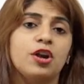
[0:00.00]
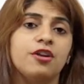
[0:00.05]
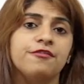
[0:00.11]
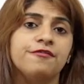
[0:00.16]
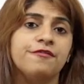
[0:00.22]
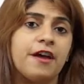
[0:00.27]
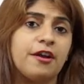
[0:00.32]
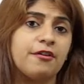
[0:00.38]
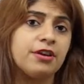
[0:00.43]
on a
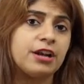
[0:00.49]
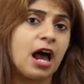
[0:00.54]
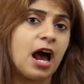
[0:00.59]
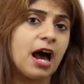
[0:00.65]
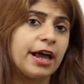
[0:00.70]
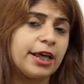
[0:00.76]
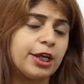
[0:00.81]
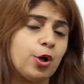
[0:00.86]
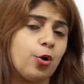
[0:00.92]

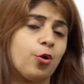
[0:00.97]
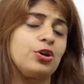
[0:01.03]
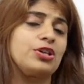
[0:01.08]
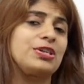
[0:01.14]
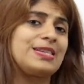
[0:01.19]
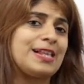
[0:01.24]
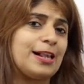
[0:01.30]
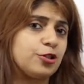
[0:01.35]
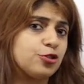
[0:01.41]
Fahrenheit or
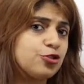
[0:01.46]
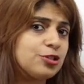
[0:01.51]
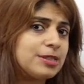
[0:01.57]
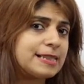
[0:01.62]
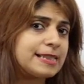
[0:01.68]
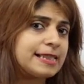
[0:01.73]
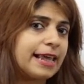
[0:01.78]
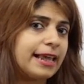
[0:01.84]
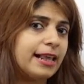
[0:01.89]
a
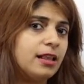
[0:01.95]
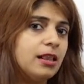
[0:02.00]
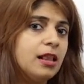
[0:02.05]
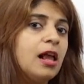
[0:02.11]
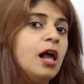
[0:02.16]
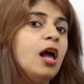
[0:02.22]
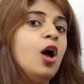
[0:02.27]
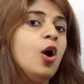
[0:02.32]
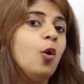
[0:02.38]
Celsius scale.
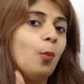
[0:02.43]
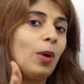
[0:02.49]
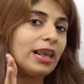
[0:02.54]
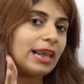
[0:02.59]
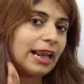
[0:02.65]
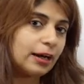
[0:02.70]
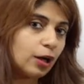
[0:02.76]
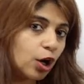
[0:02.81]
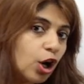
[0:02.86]

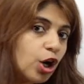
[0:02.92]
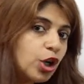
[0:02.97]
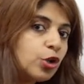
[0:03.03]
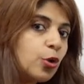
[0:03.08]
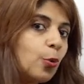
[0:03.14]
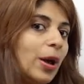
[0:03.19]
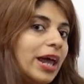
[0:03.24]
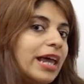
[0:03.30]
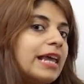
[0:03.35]
Well, an
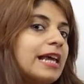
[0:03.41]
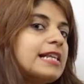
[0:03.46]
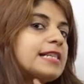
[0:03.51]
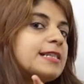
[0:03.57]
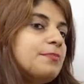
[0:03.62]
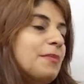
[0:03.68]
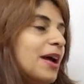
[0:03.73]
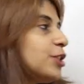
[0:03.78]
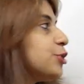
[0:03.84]
earthquake
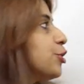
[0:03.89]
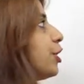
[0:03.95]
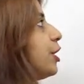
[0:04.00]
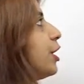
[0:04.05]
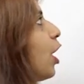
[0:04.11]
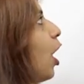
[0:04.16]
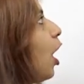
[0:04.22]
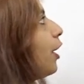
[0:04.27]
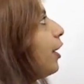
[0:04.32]
is
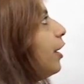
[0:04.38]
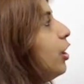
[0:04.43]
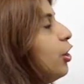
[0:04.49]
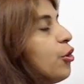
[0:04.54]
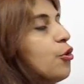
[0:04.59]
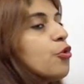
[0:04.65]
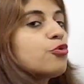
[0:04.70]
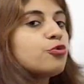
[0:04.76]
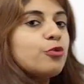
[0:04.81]
measured on a
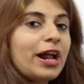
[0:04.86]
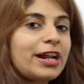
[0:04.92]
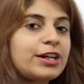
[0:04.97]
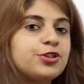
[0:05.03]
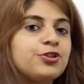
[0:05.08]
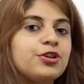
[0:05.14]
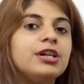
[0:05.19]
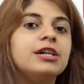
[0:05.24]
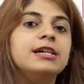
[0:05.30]

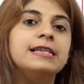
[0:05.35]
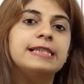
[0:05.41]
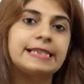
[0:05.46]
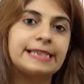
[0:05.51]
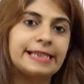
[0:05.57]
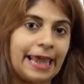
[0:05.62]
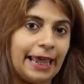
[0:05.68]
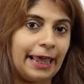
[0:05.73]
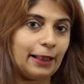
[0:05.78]
Rector
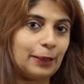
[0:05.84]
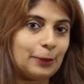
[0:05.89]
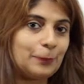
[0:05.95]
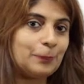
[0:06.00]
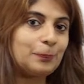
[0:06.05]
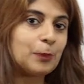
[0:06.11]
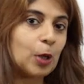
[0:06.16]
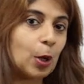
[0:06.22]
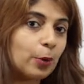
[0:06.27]
scale,
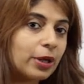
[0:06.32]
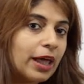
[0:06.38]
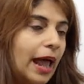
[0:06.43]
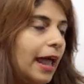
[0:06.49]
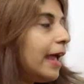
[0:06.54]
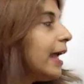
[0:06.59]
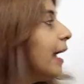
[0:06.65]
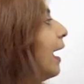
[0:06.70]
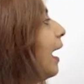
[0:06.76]

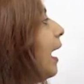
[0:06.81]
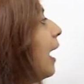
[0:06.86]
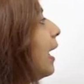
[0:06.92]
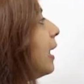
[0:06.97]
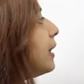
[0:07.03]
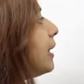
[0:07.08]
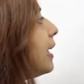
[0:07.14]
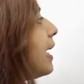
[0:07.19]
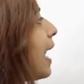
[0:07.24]
okay?
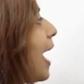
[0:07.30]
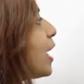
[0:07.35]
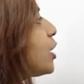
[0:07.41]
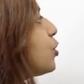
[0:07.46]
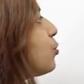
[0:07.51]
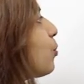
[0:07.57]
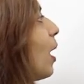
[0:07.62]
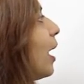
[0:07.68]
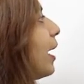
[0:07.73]
The
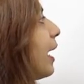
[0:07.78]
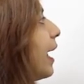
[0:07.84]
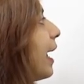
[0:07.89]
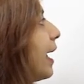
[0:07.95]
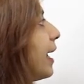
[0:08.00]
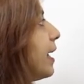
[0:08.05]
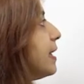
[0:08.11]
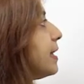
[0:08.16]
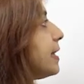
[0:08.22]
next one
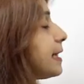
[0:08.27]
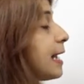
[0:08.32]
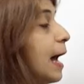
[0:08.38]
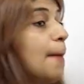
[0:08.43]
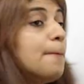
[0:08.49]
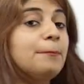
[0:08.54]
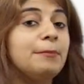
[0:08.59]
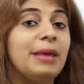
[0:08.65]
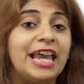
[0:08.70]
is
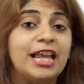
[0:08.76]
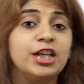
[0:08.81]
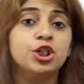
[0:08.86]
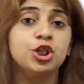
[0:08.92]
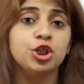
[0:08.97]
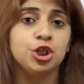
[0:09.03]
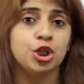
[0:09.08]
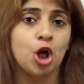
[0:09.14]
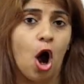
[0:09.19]
main
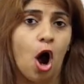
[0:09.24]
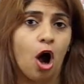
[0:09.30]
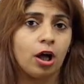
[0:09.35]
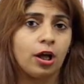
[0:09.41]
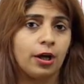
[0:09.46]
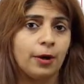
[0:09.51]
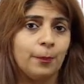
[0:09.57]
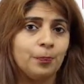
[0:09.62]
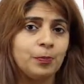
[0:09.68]

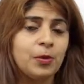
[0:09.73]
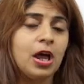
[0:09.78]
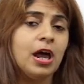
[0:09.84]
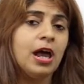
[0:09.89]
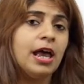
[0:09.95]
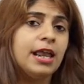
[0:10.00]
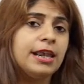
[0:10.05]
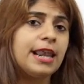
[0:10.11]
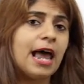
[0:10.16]
shock.
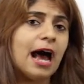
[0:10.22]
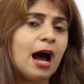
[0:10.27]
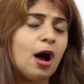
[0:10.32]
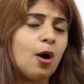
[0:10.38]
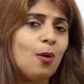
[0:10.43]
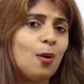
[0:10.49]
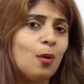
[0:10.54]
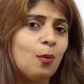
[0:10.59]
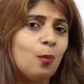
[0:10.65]

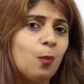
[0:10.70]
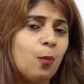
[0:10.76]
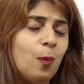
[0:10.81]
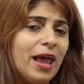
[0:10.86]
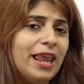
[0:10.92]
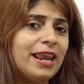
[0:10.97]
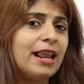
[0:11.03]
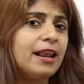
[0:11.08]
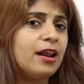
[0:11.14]
Now,
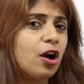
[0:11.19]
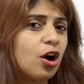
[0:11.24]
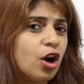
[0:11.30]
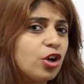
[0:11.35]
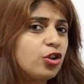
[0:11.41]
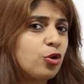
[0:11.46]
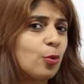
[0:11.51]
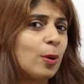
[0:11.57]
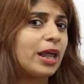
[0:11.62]
when an
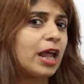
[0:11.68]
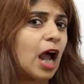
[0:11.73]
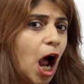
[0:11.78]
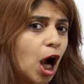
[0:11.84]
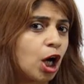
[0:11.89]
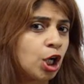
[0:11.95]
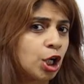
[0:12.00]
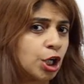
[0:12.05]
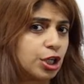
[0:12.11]
earthquake
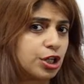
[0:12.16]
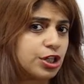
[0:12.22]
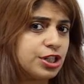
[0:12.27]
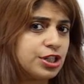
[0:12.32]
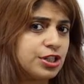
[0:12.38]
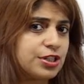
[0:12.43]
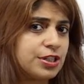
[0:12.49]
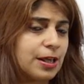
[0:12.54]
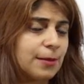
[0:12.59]

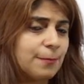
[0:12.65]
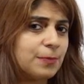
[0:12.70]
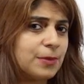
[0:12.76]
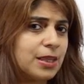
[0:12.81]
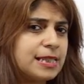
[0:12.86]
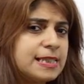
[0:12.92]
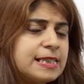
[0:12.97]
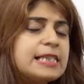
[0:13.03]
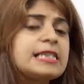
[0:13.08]
occurs,
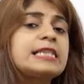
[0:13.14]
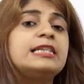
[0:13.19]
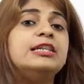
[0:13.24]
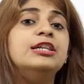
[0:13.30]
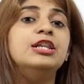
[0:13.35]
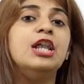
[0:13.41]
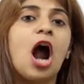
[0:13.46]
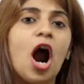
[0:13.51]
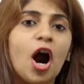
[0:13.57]
this is
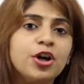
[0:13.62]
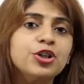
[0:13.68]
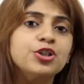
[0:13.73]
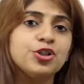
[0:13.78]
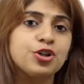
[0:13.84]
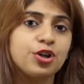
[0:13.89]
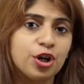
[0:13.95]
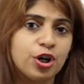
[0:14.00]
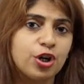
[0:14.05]

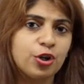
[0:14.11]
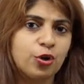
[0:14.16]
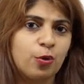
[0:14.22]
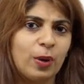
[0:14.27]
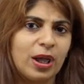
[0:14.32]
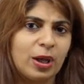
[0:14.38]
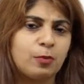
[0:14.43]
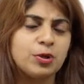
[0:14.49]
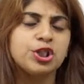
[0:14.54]
large
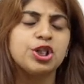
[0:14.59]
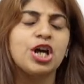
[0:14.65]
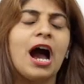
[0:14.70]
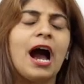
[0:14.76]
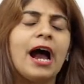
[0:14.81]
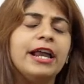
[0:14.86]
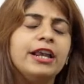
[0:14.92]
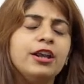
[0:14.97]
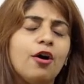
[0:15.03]
earthquake which
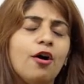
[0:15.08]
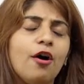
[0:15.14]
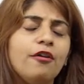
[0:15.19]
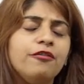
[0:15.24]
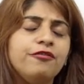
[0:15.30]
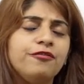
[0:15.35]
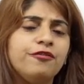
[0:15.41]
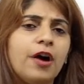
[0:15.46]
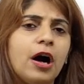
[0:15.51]
kind
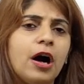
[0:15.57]
of